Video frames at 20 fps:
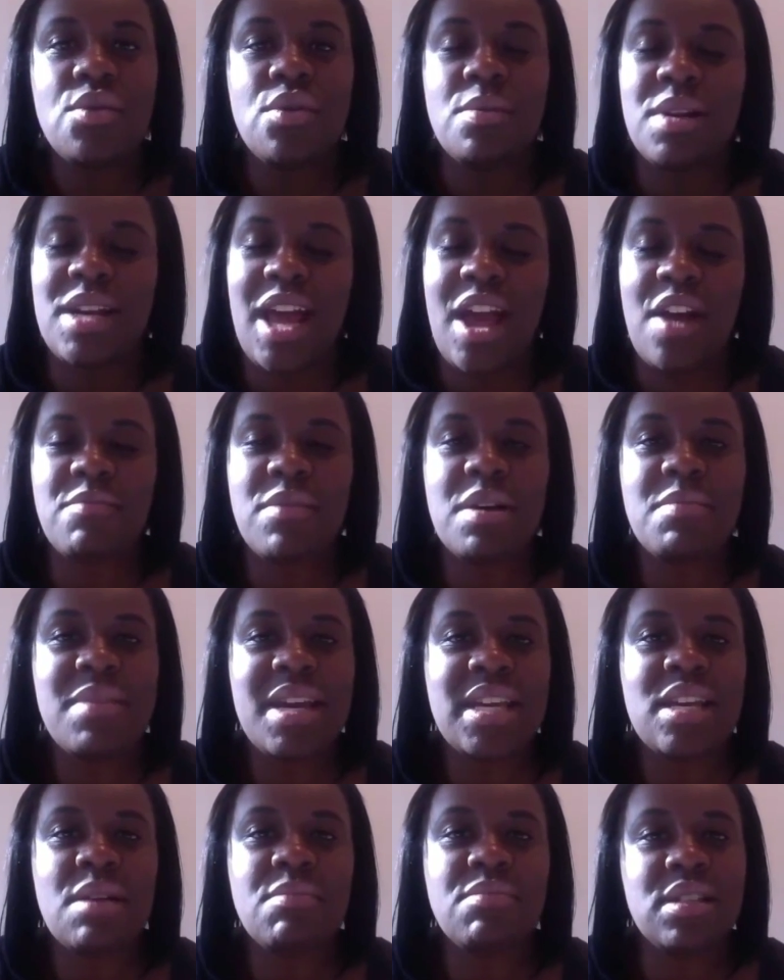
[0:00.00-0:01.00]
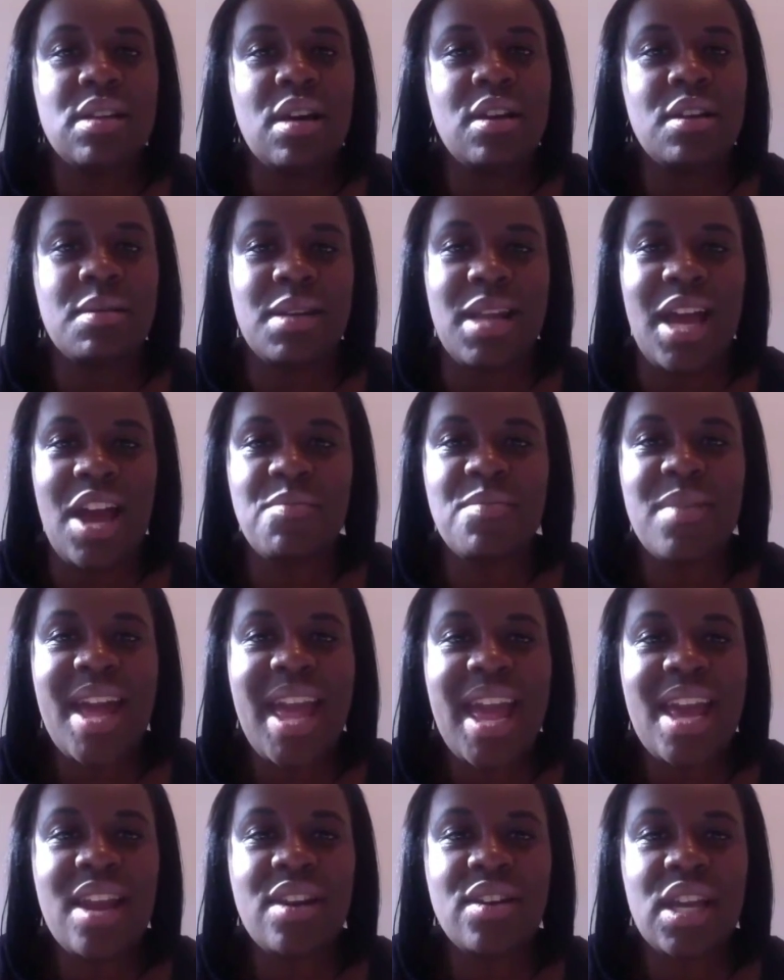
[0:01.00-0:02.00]
I'm going to have my makeup done, I'm going to have my
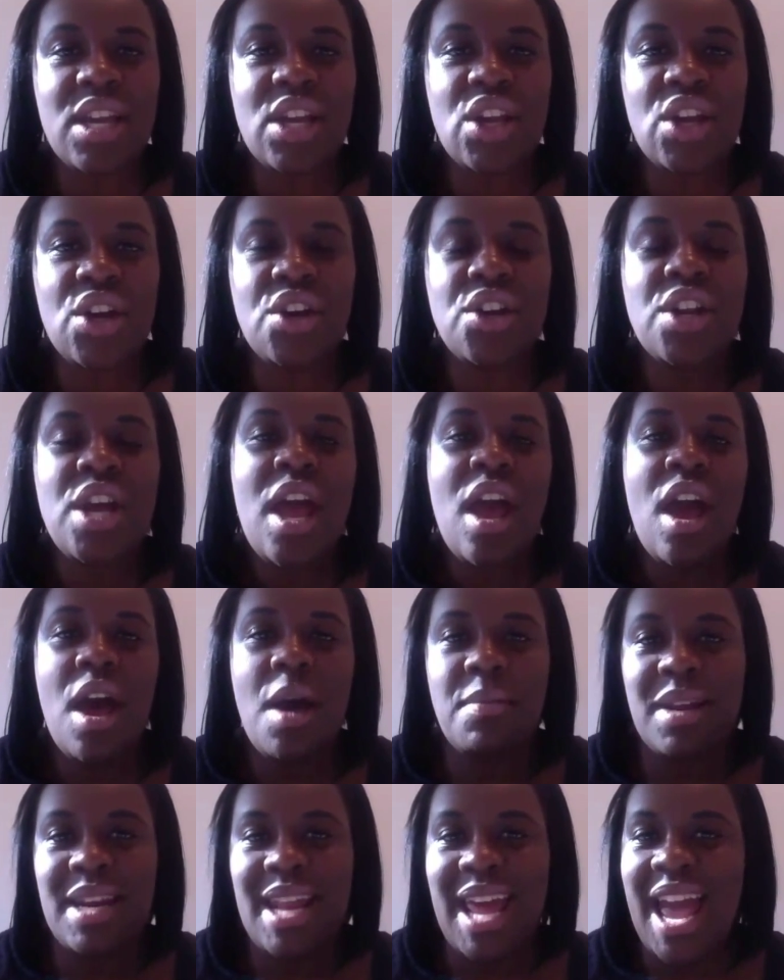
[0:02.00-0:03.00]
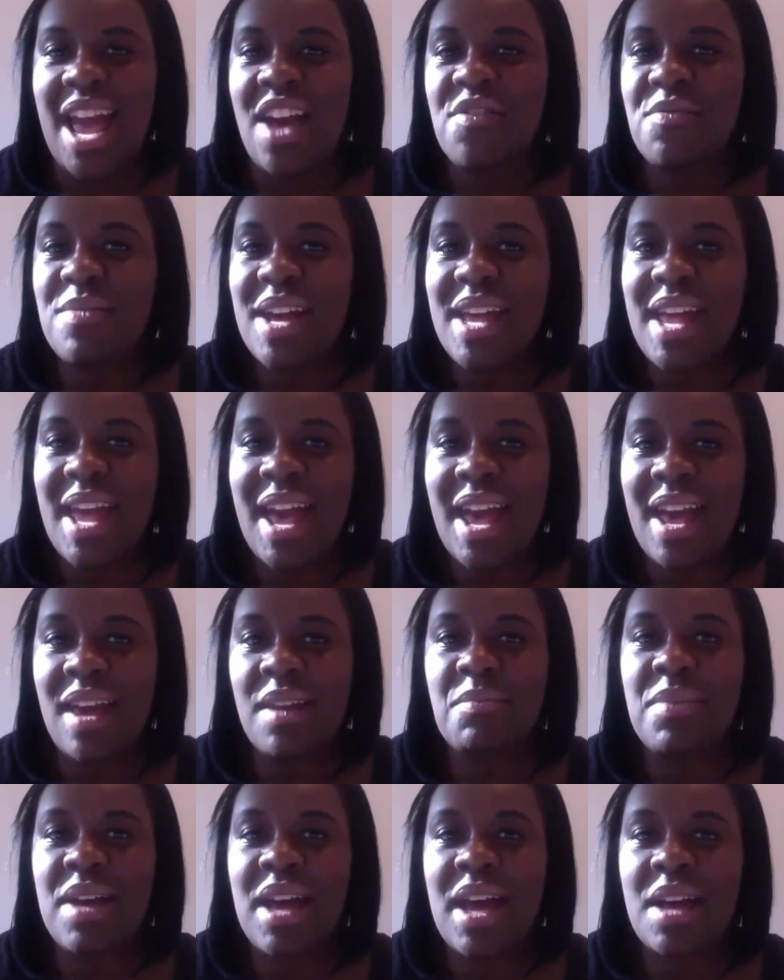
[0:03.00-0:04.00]
hair looking good, I'm going to have my
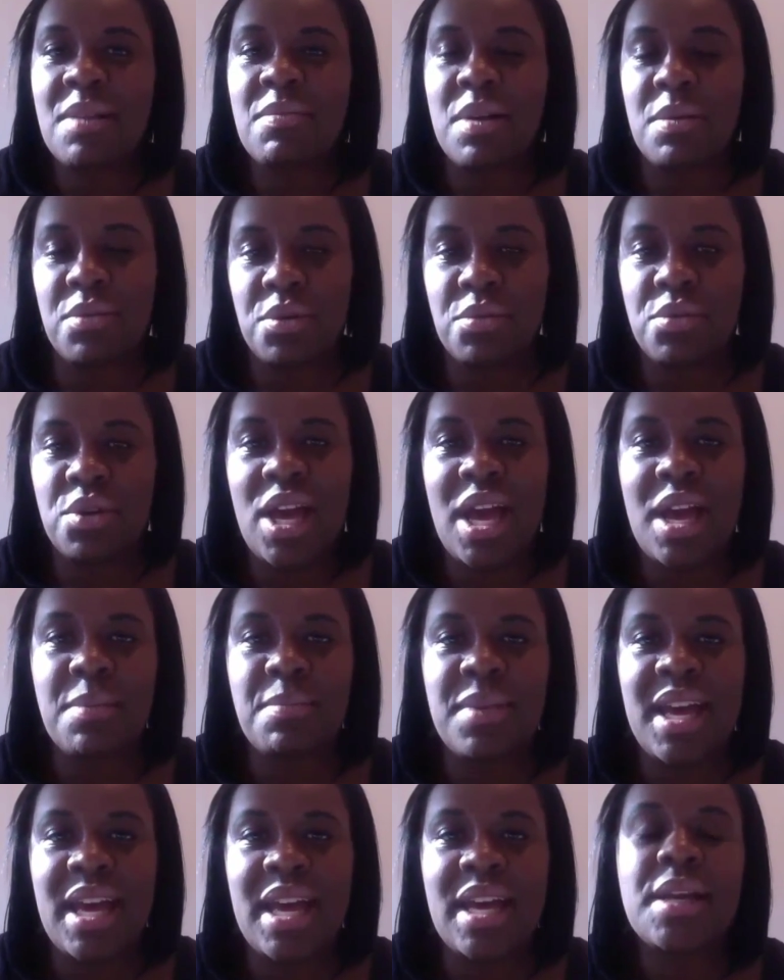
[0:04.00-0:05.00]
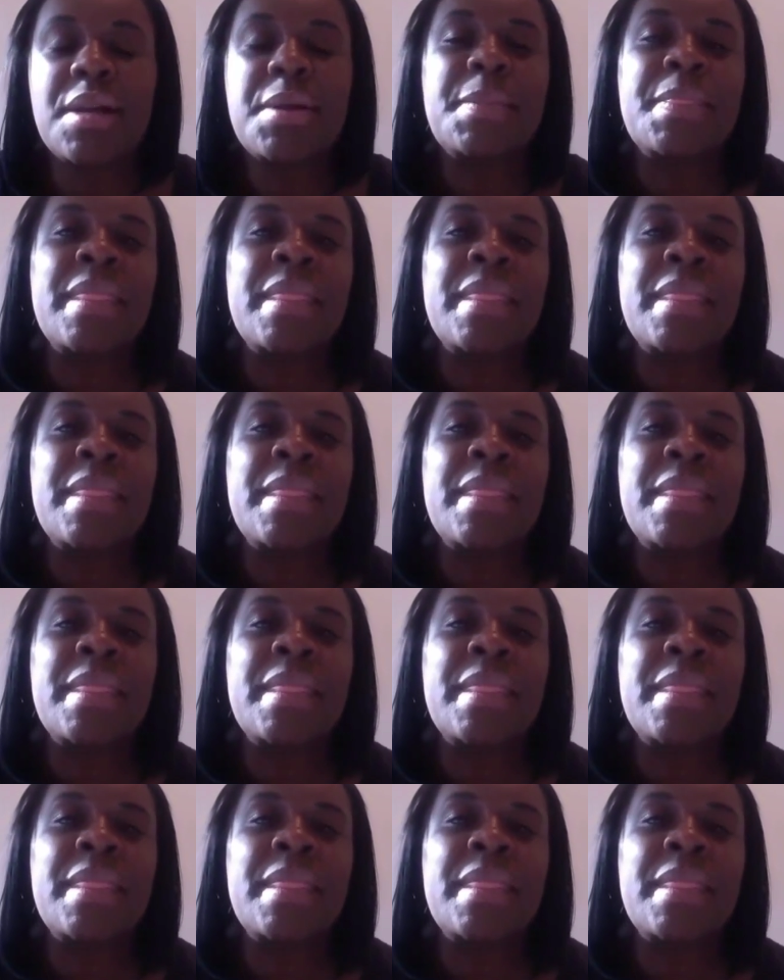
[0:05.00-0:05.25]
handbag, my Miu Miu handbag,